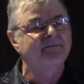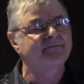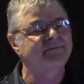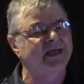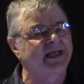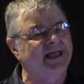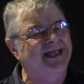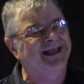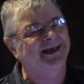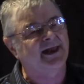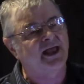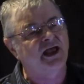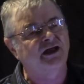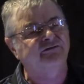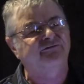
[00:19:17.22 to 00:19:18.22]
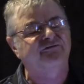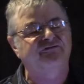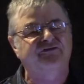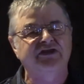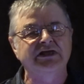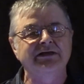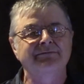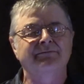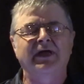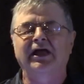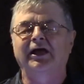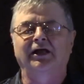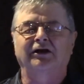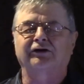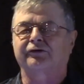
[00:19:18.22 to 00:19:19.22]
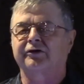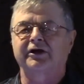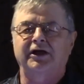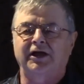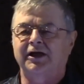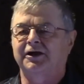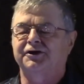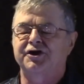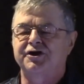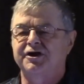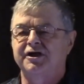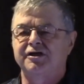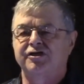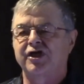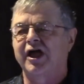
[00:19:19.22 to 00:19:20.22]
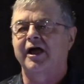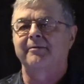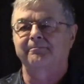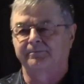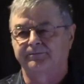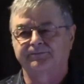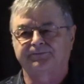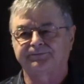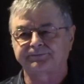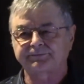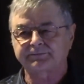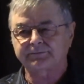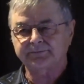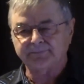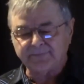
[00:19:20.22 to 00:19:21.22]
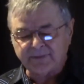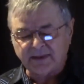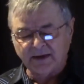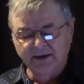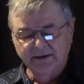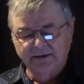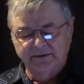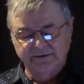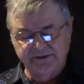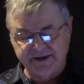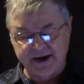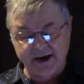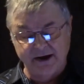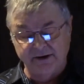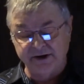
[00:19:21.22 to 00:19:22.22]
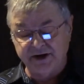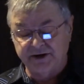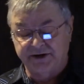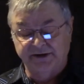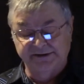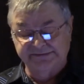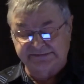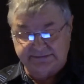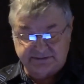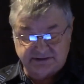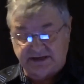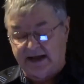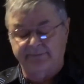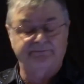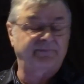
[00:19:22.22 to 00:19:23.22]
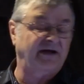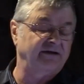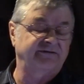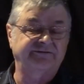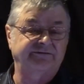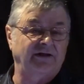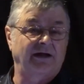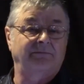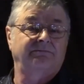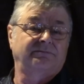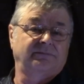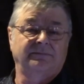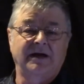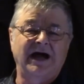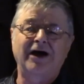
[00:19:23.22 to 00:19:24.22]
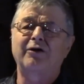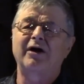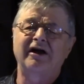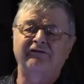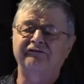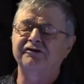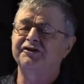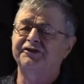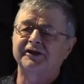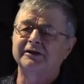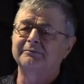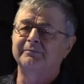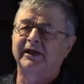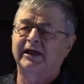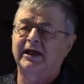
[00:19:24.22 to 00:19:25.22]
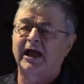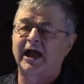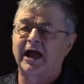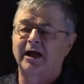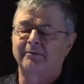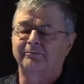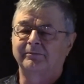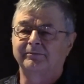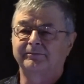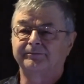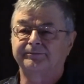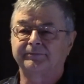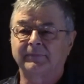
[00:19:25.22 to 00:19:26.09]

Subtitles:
male and female created he them. There it is, step by step, how everything began.